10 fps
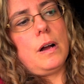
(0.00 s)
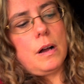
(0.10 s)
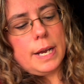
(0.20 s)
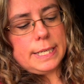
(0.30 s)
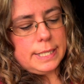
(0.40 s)

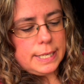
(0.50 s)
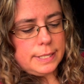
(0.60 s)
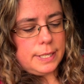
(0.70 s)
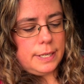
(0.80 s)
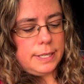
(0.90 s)
I
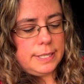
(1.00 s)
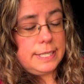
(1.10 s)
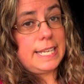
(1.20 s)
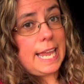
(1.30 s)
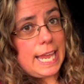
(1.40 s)
did
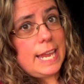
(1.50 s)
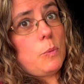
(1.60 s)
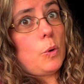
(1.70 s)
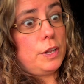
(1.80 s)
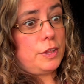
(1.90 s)
see
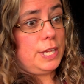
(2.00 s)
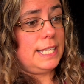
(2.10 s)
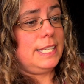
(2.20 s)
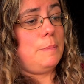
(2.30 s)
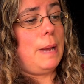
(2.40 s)
one of the
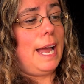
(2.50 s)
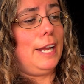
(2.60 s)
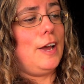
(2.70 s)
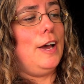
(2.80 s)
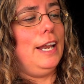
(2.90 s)
things in the
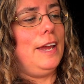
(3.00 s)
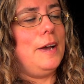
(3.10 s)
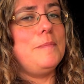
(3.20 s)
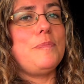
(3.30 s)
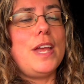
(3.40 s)
bag
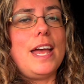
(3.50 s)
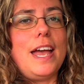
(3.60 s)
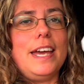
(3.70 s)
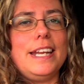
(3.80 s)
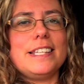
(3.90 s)
earlier,
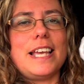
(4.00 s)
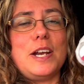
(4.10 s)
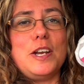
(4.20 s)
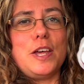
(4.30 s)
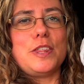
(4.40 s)
and it's
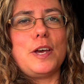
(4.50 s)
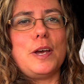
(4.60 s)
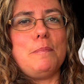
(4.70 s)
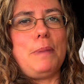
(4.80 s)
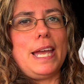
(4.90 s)

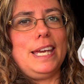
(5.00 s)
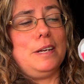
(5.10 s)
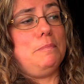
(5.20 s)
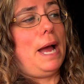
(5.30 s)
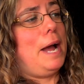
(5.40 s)
another
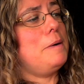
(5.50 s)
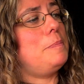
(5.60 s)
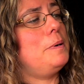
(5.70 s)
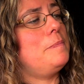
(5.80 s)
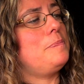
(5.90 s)
bacon
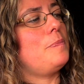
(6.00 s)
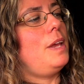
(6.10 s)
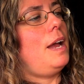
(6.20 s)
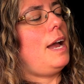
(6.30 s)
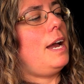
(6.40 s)
bap.
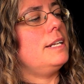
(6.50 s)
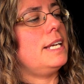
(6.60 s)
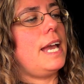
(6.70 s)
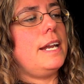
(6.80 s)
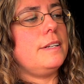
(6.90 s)
And
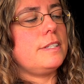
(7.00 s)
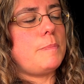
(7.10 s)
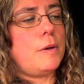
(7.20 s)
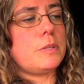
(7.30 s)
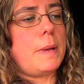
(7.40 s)
again, it
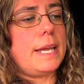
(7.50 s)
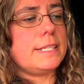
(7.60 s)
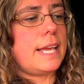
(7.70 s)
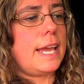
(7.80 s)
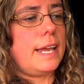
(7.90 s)
smells
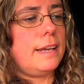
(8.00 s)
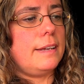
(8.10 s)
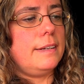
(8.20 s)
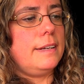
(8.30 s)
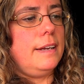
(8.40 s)
amazing.
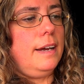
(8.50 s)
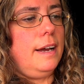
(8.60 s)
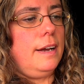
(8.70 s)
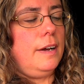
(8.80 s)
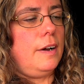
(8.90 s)

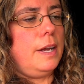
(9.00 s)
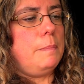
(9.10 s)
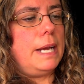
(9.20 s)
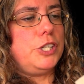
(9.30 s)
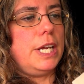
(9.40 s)
I
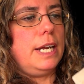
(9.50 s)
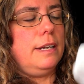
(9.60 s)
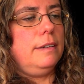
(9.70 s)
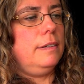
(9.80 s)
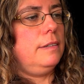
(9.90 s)

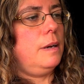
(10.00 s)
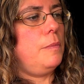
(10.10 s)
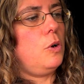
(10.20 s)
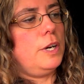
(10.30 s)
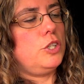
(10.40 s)
imagine, I'm
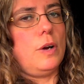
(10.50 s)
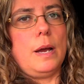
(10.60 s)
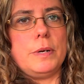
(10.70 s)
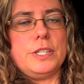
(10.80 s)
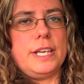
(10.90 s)
not quite sure
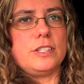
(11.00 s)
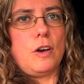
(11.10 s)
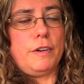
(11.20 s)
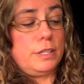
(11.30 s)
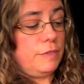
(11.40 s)
how much these
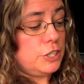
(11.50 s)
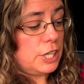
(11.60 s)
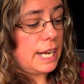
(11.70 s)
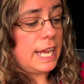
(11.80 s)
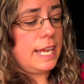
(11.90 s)
are
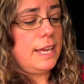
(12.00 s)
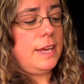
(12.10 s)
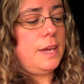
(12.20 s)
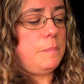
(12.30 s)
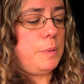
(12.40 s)
individually,
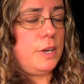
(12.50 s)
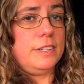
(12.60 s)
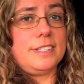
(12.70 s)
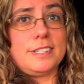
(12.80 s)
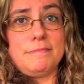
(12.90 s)

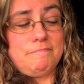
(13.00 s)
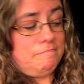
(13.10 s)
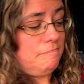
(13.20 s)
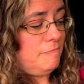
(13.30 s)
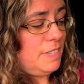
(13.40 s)
but
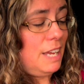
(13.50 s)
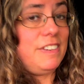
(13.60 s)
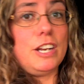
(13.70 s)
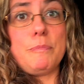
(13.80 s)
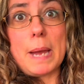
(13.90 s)

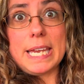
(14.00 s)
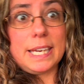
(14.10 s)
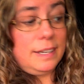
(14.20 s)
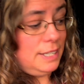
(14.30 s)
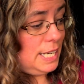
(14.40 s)
if you love
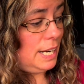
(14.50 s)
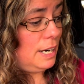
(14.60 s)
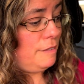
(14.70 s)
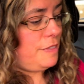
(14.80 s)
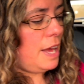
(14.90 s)
bacon, you're going
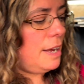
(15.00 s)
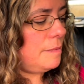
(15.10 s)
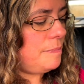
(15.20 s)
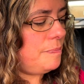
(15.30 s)
to love that.